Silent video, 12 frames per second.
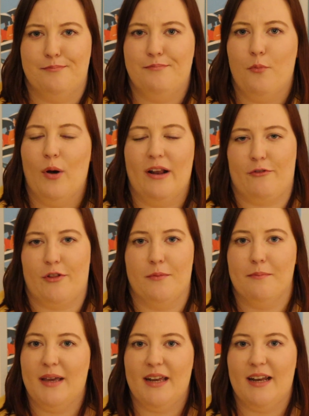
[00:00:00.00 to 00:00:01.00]
whatever the
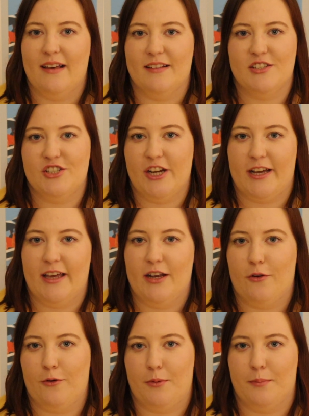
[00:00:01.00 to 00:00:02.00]
meat is,
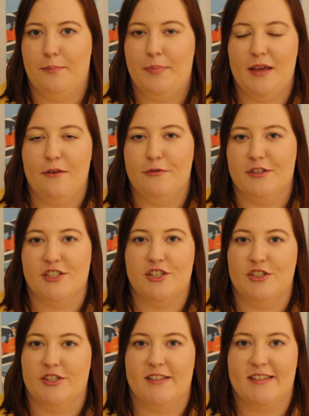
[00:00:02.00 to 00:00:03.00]
chicken or beef, and
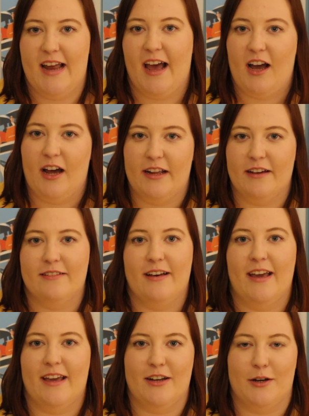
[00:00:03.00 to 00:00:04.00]
she'll just snack on it
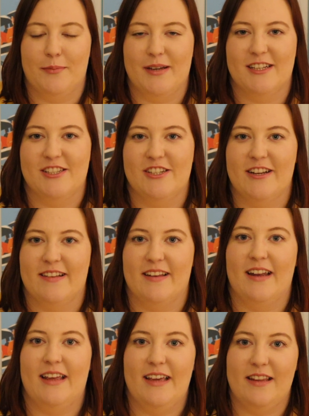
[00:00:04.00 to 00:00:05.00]
later because she
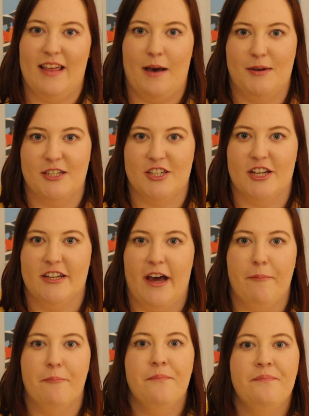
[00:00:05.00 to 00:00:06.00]
doesn't eat that much at a
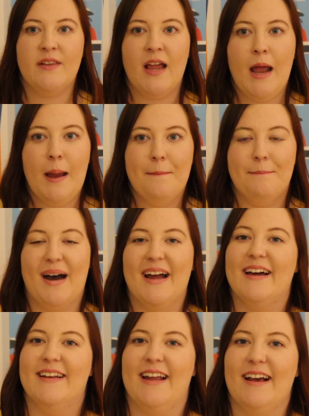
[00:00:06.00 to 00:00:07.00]
time.
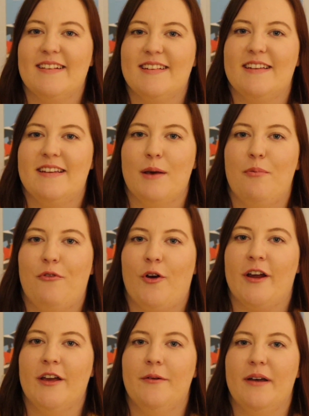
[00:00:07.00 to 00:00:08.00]
My next tip
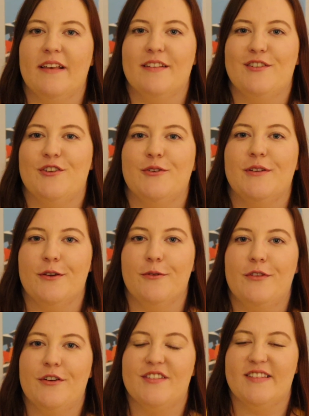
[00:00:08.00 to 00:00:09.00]
for you is to
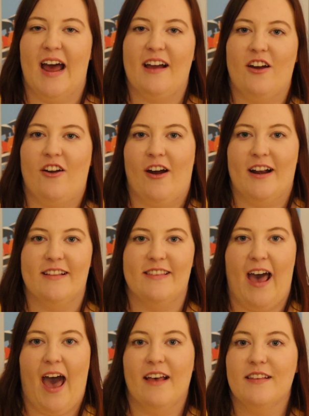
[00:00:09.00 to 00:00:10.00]
use your snack credits
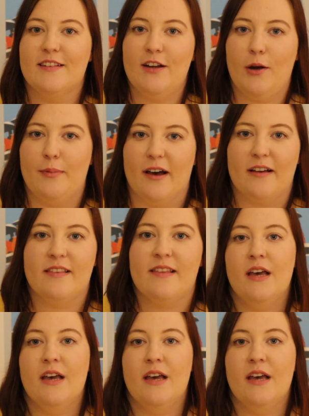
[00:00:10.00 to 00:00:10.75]
at Starbucks.